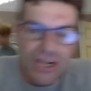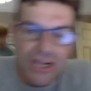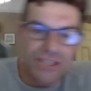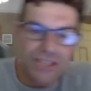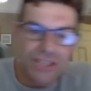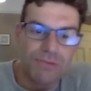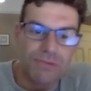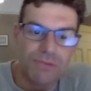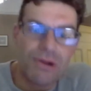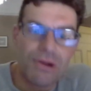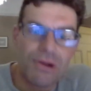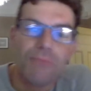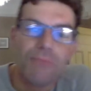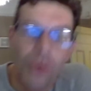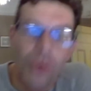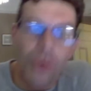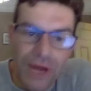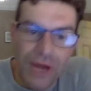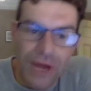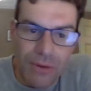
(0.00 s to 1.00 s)
Tomorrow
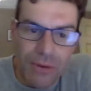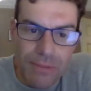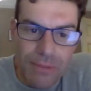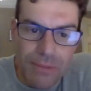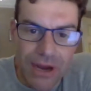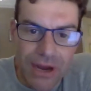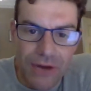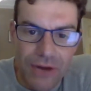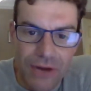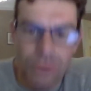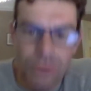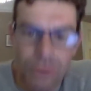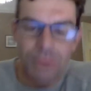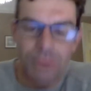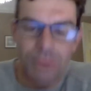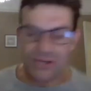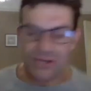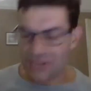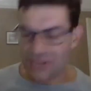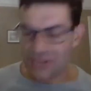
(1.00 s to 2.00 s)
morning would be our normal
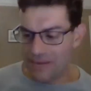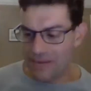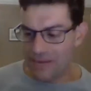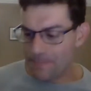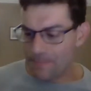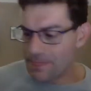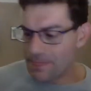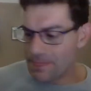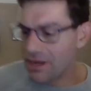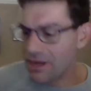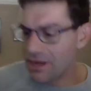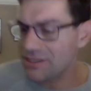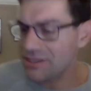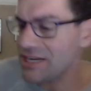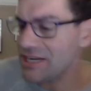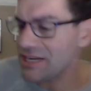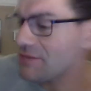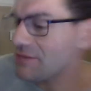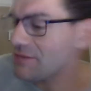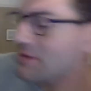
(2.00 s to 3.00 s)
part time. Oh, is
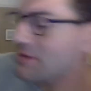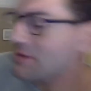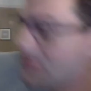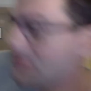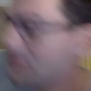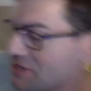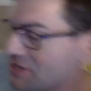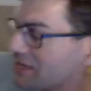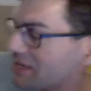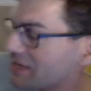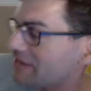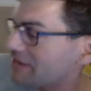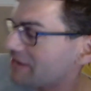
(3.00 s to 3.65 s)
that you? Have you done it?